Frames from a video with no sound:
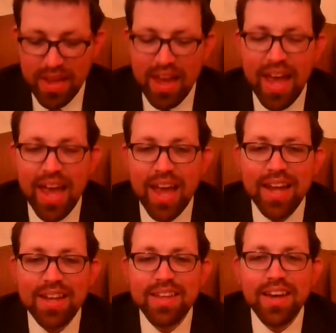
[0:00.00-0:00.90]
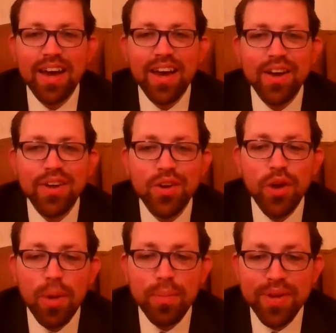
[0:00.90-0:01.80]
and
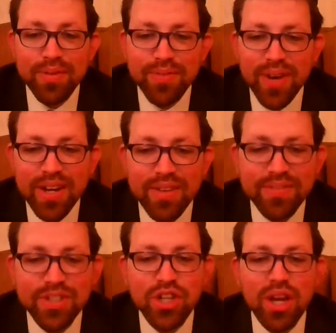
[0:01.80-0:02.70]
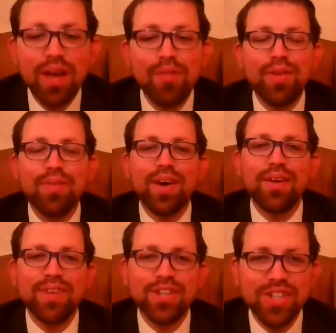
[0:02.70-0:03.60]
not be afraid. V'shachavta
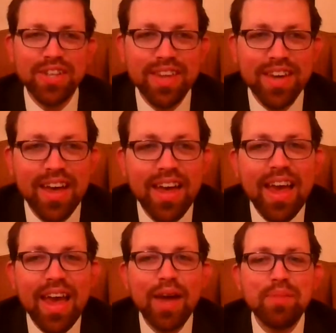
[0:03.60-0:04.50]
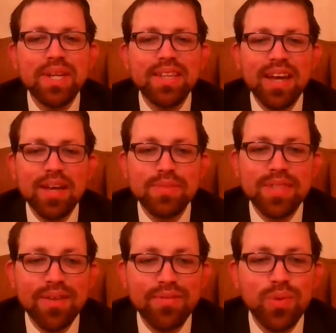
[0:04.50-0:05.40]
ve'arvashnatecha. How many times
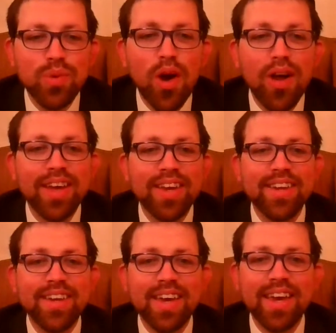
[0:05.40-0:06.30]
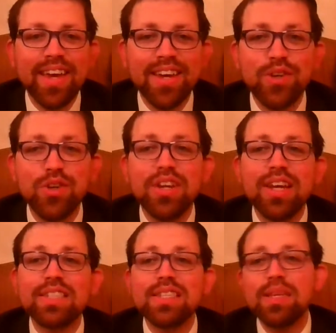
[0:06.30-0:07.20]
have you gotten a good
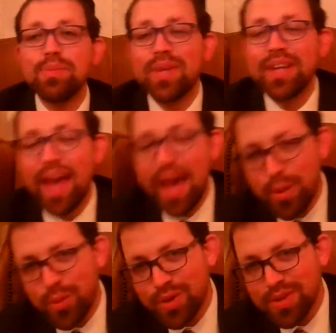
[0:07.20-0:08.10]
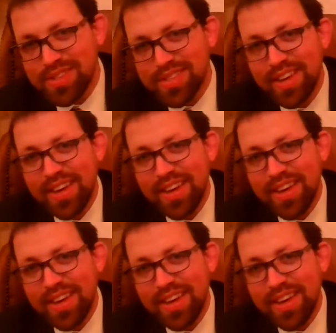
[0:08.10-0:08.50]
night's sleep in hours,